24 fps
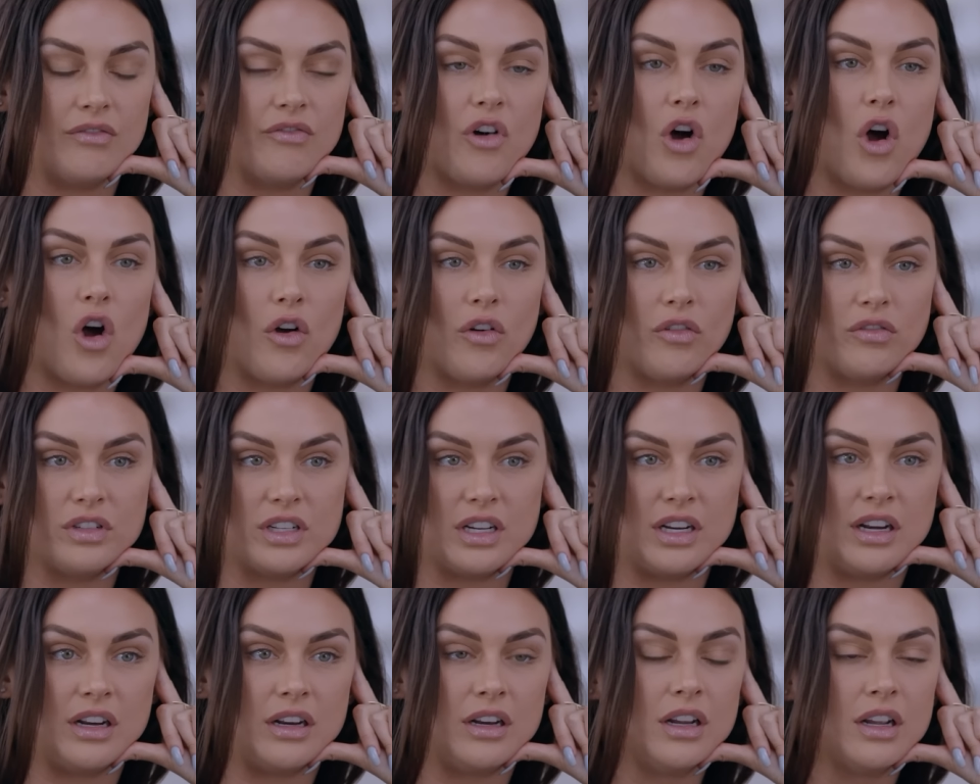
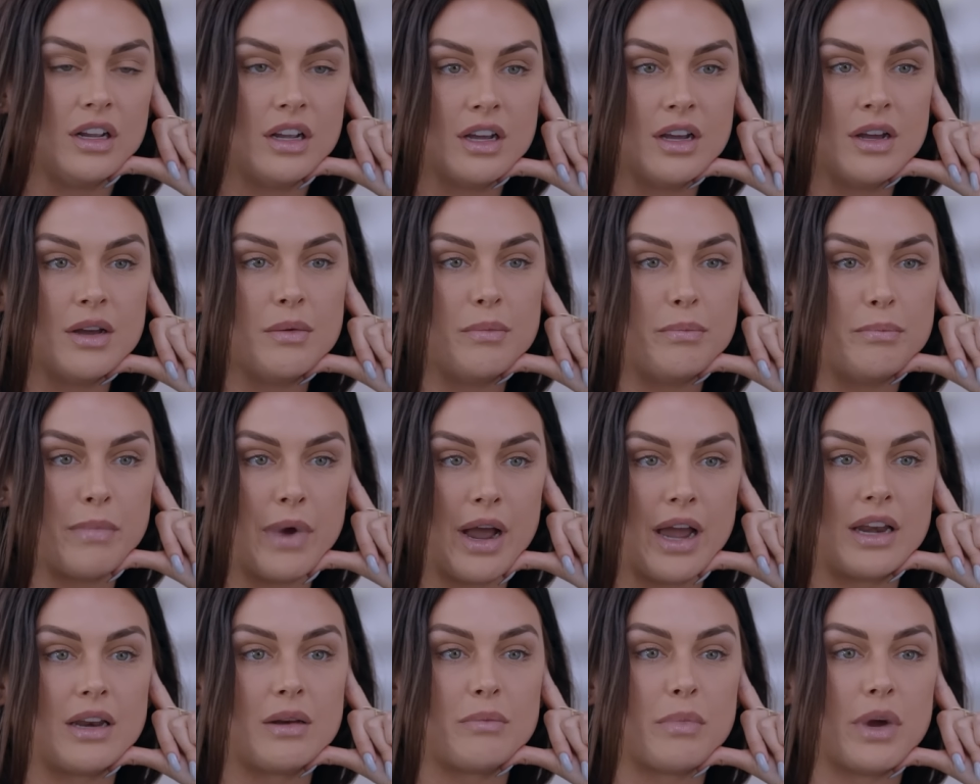involved in
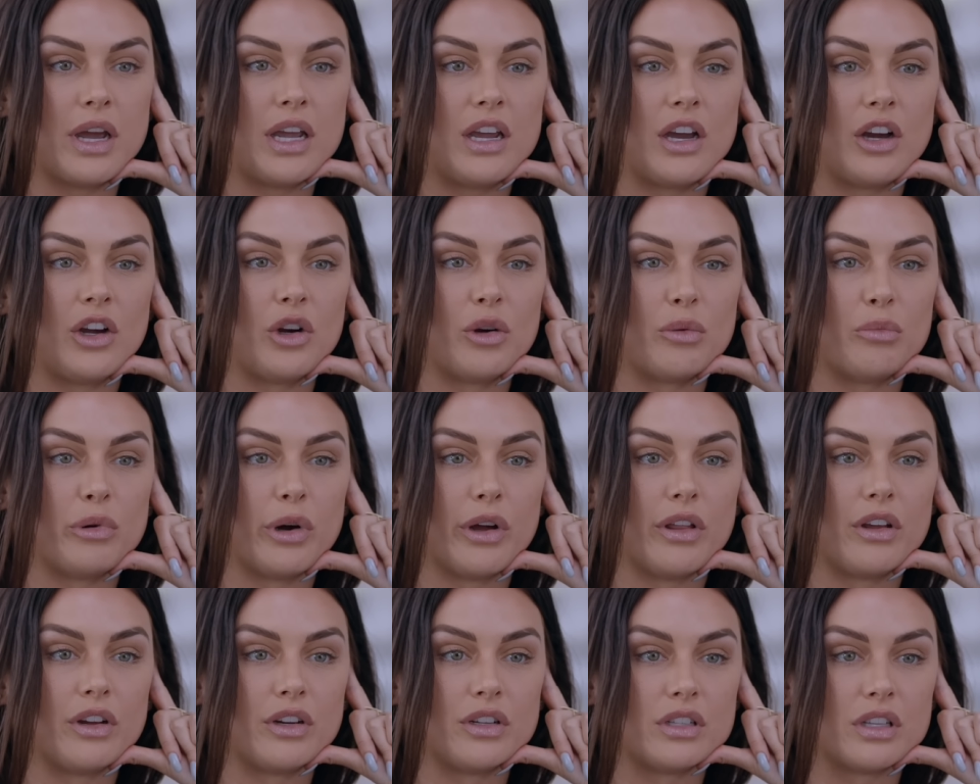sure. mine and my younger
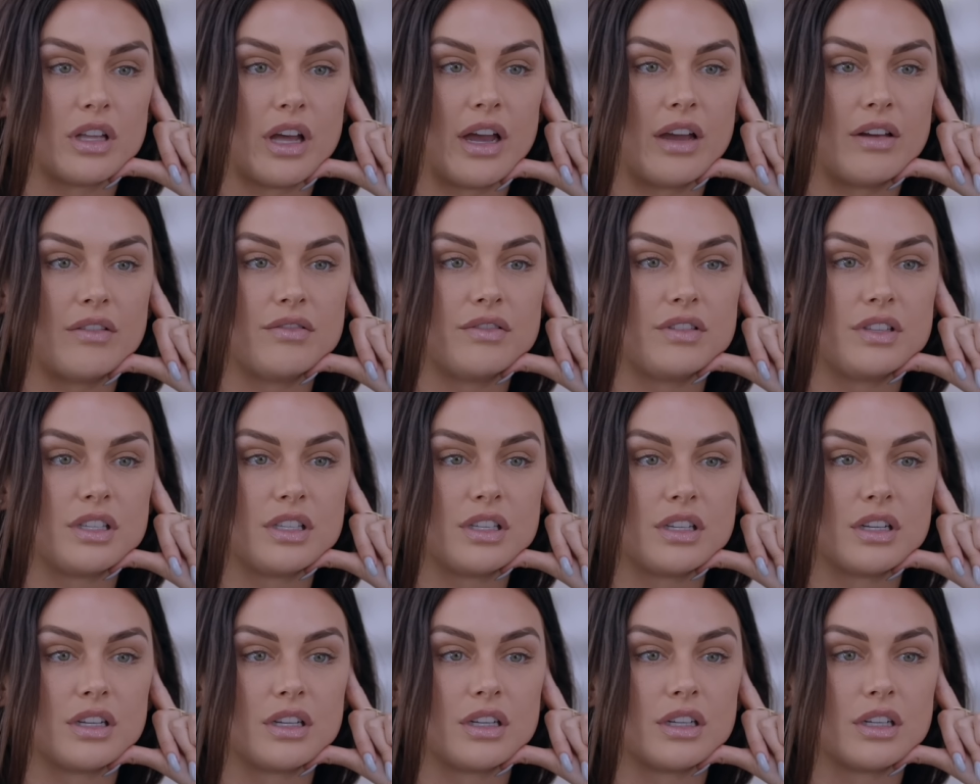brother's
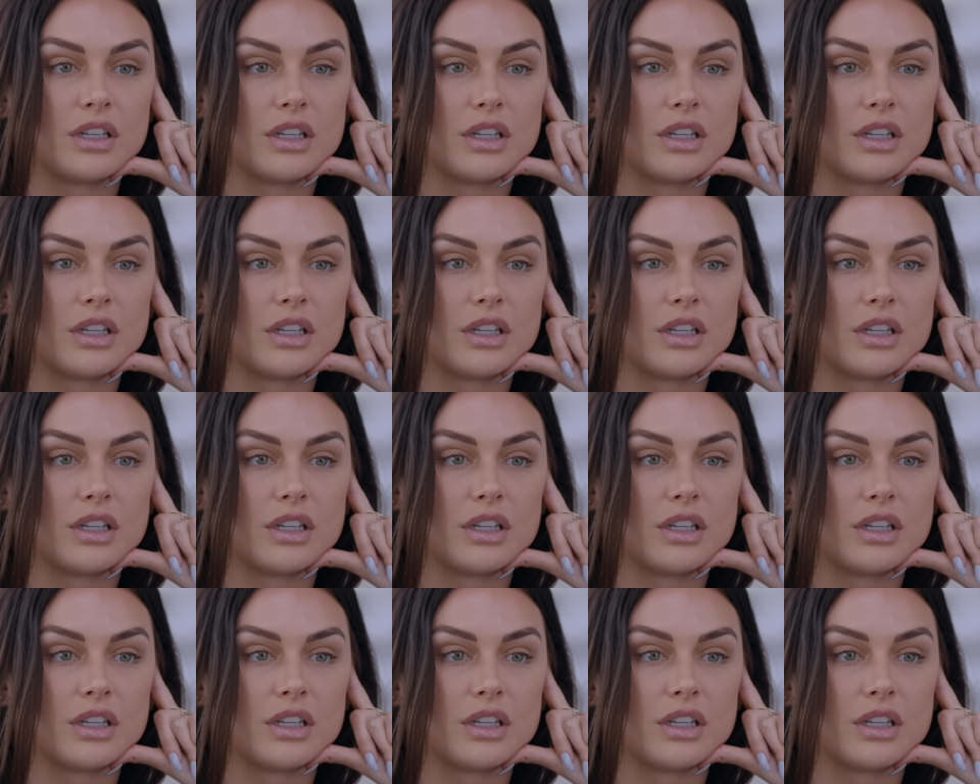lives.